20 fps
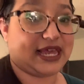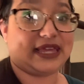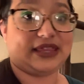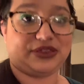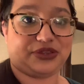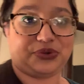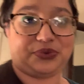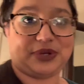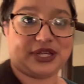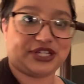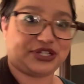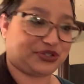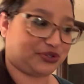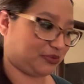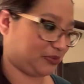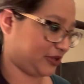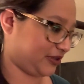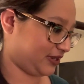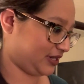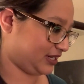the
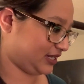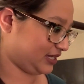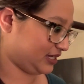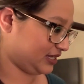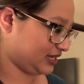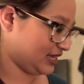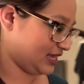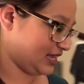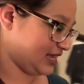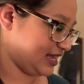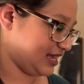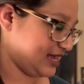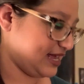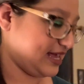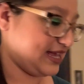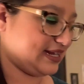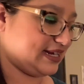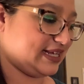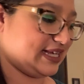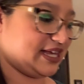restroom already.
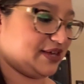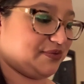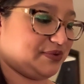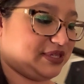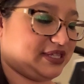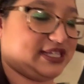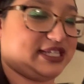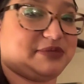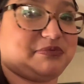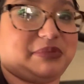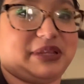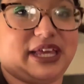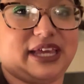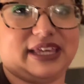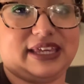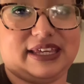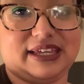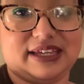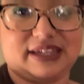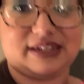And it came with this
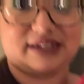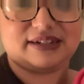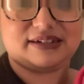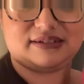blanket.